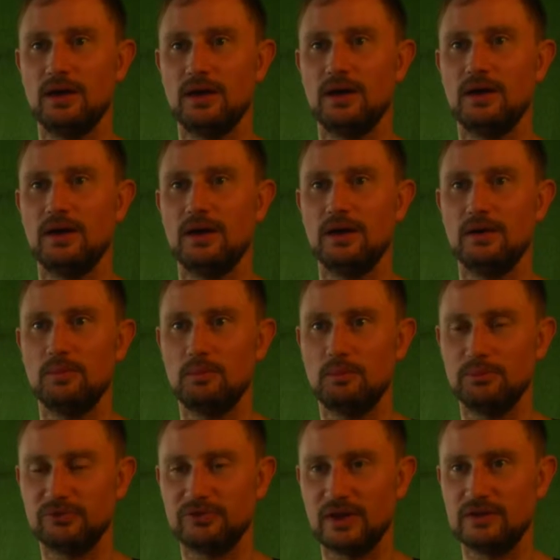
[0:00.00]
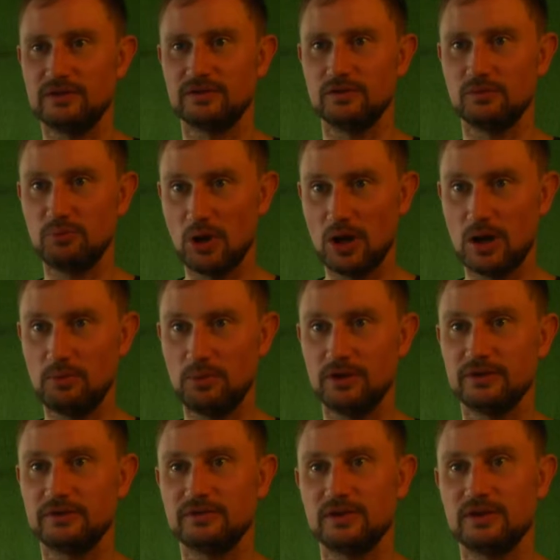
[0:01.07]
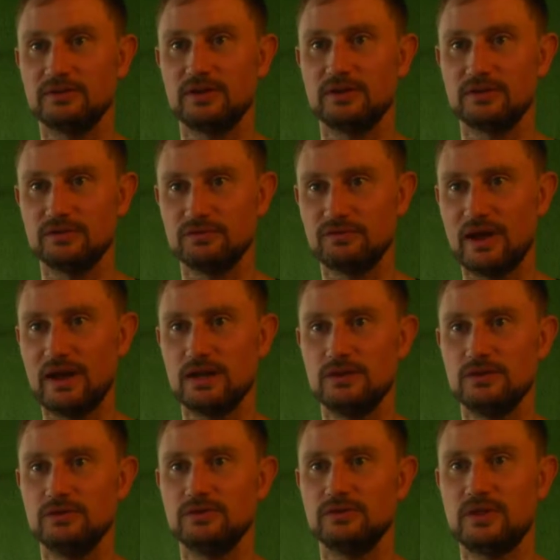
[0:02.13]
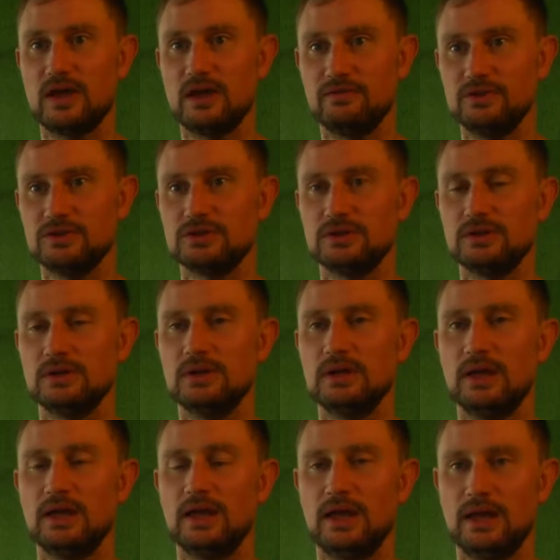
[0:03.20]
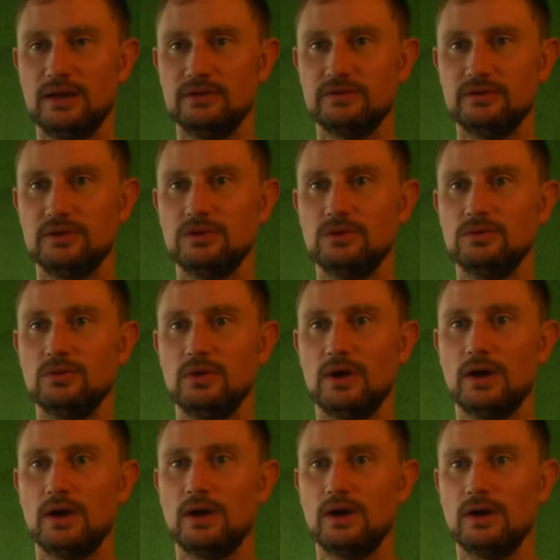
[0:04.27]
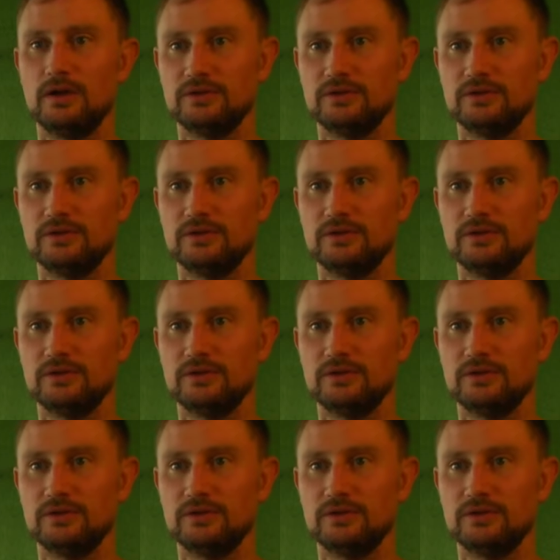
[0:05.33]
uh, sense of purpose, their sense of values, their vision into uh,